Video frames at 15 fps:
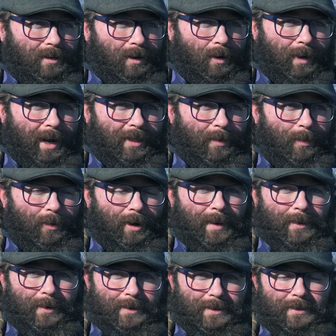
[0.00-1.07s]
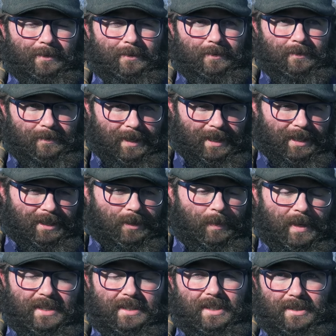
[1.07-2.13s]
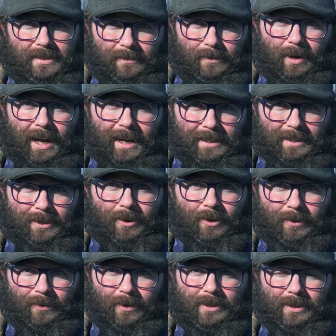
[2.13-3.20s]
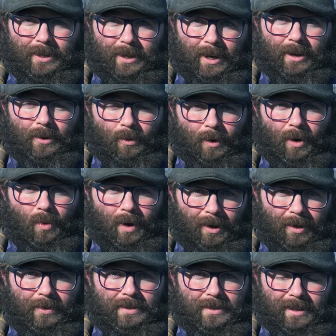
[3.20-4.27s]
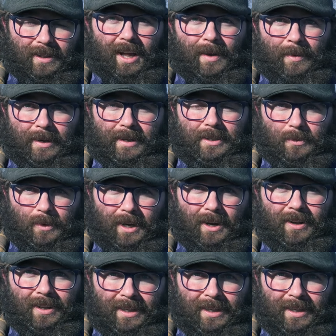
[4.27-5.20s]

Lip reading: around the parameters of species and varieties and cultivars that are going to work well in this climate as well.